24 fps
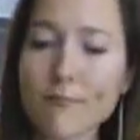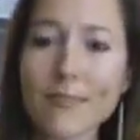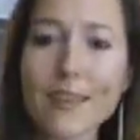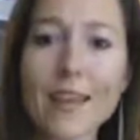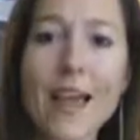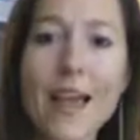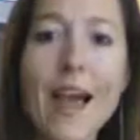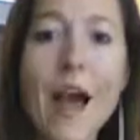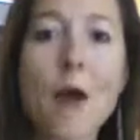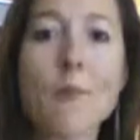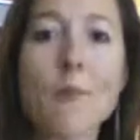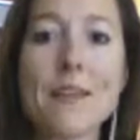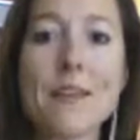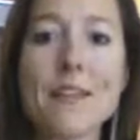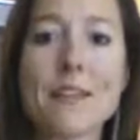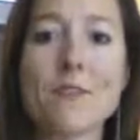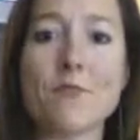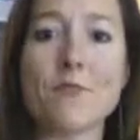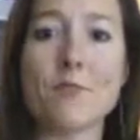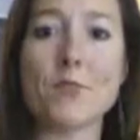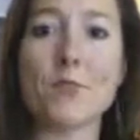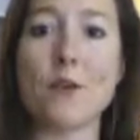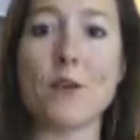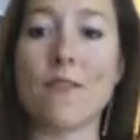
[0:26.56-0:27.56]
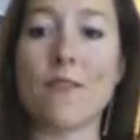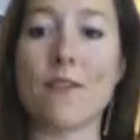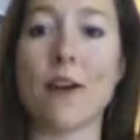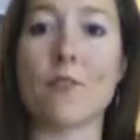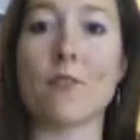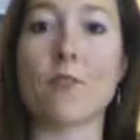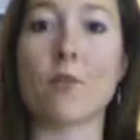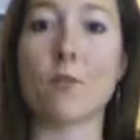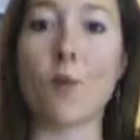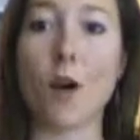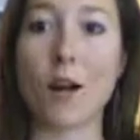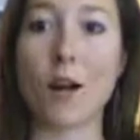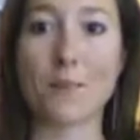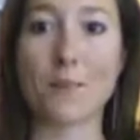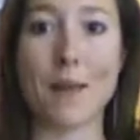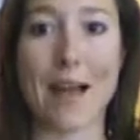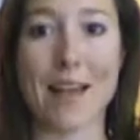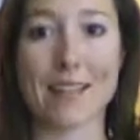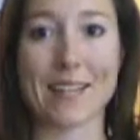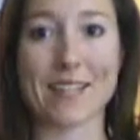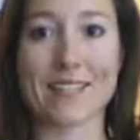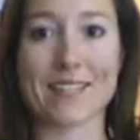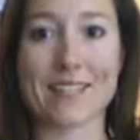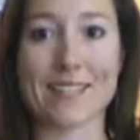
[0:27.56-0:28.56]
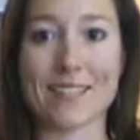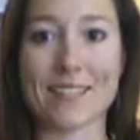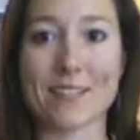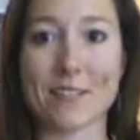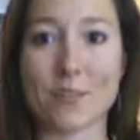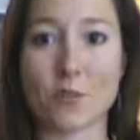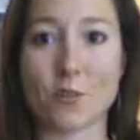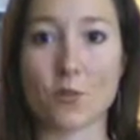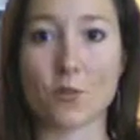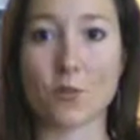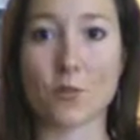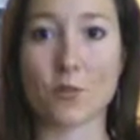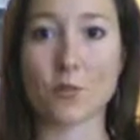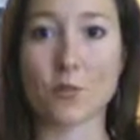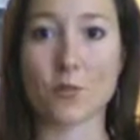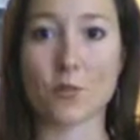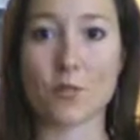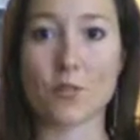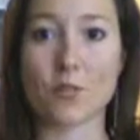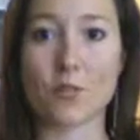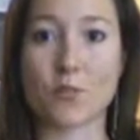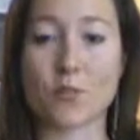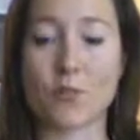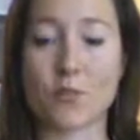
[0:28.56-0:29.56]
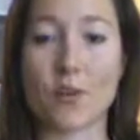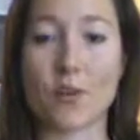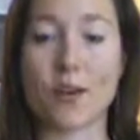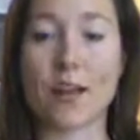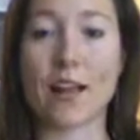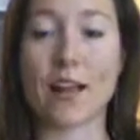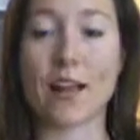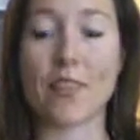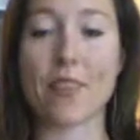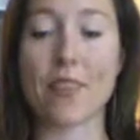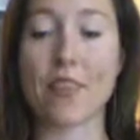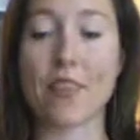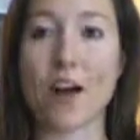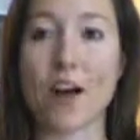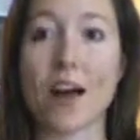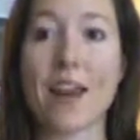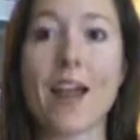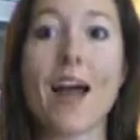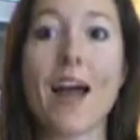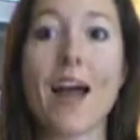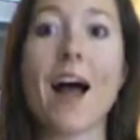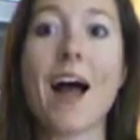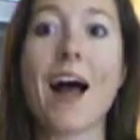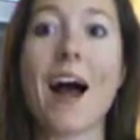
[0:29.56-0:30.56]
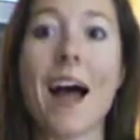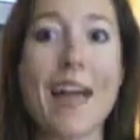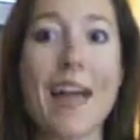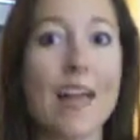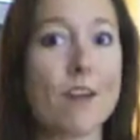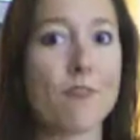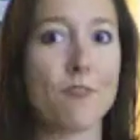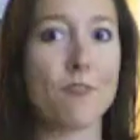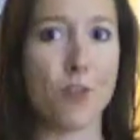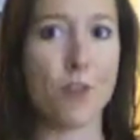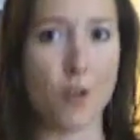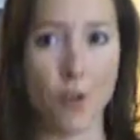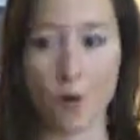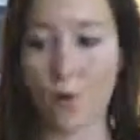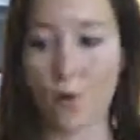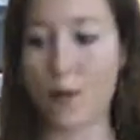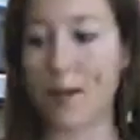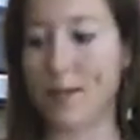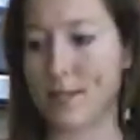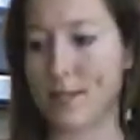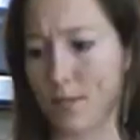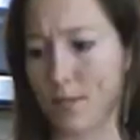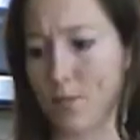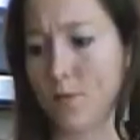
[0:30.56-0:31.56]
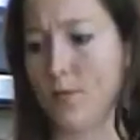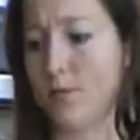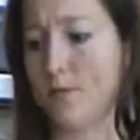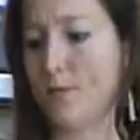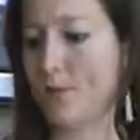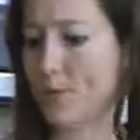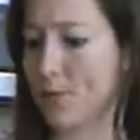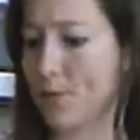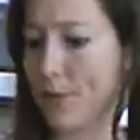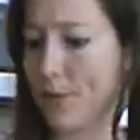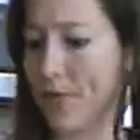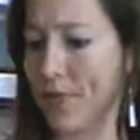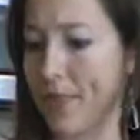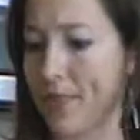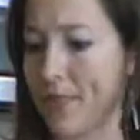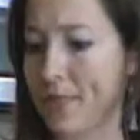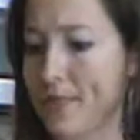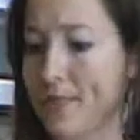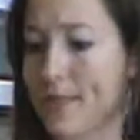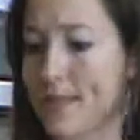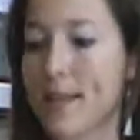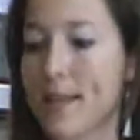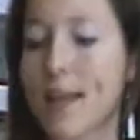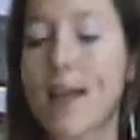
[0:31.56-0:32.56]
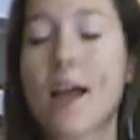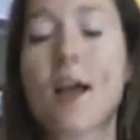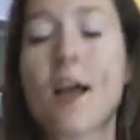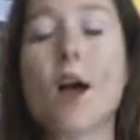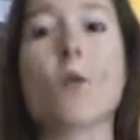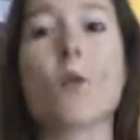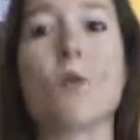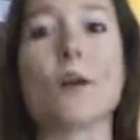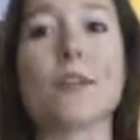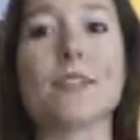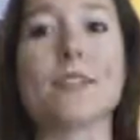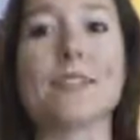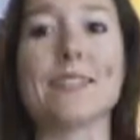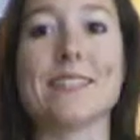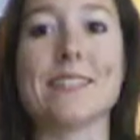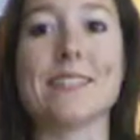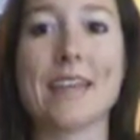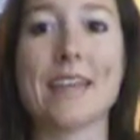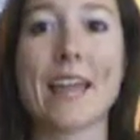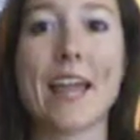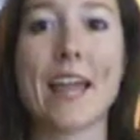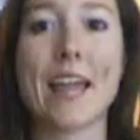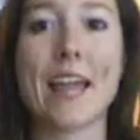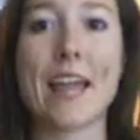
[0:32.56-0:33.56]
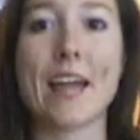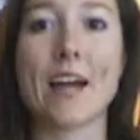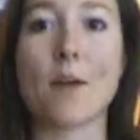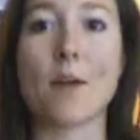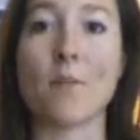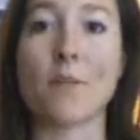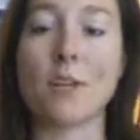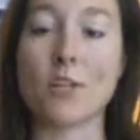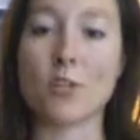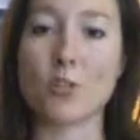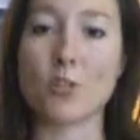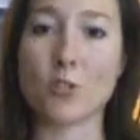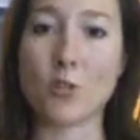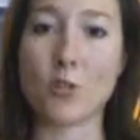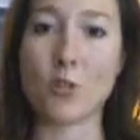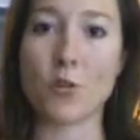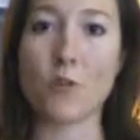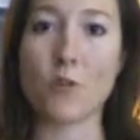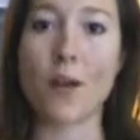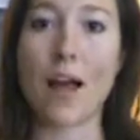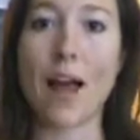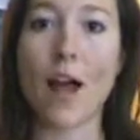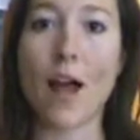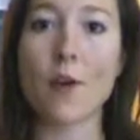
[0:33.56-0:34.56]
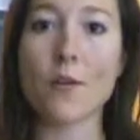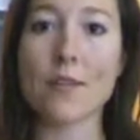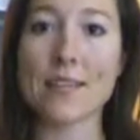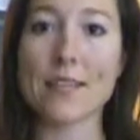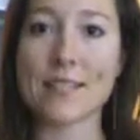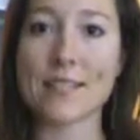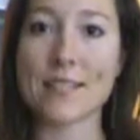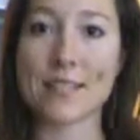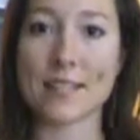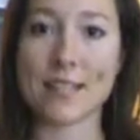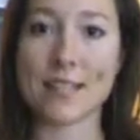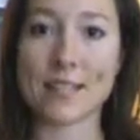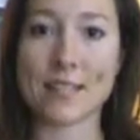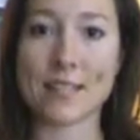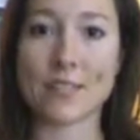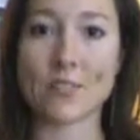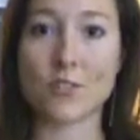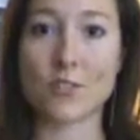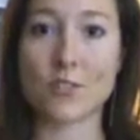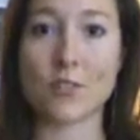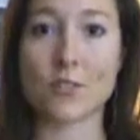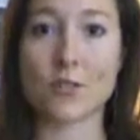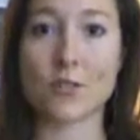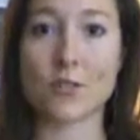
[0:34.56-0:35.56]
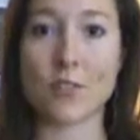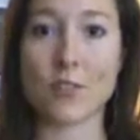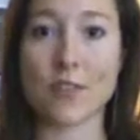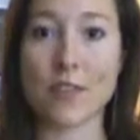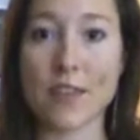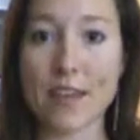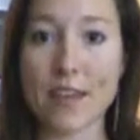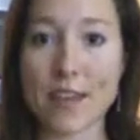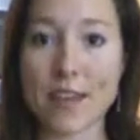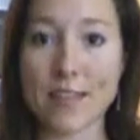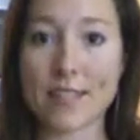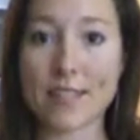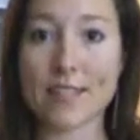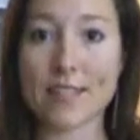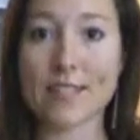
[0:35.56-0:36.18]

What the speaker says: how many of you have ever walked past this in the grocery store and thought, I have no idea what to do with this? Well, today I'm going to show you how easy it is to turn this